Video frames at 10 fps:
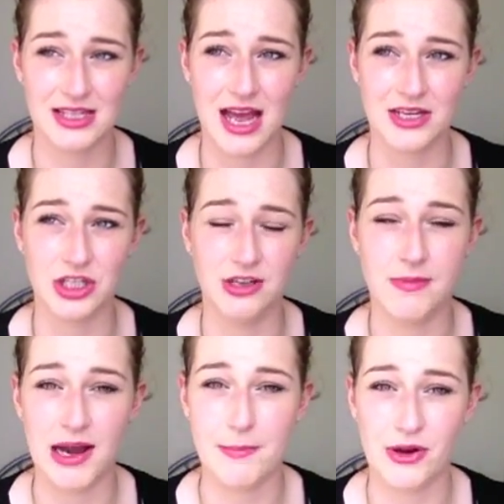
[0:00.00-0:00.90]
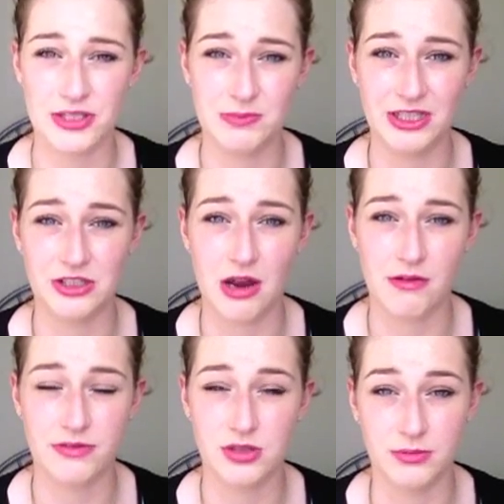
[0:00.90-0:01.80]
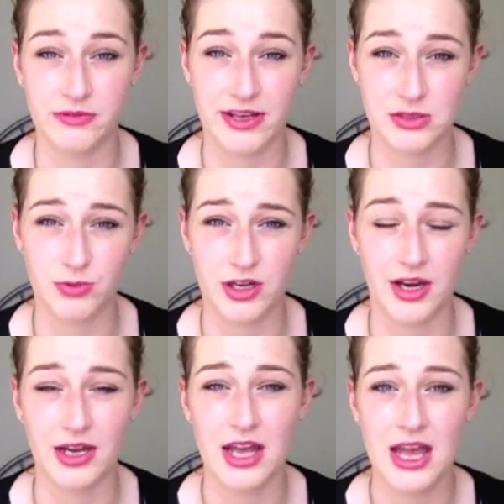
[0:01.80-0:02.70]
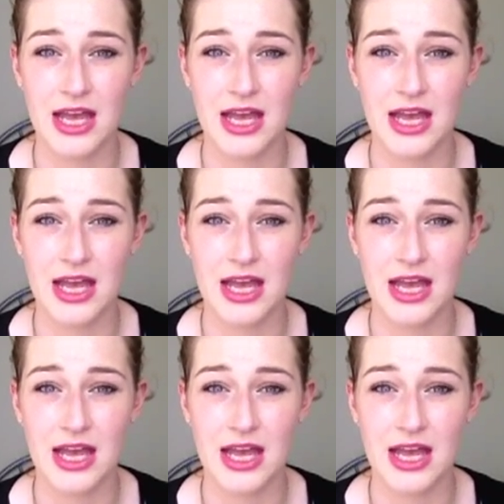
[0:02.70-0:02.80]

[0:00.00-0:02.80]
then you might possibly know of some of his work.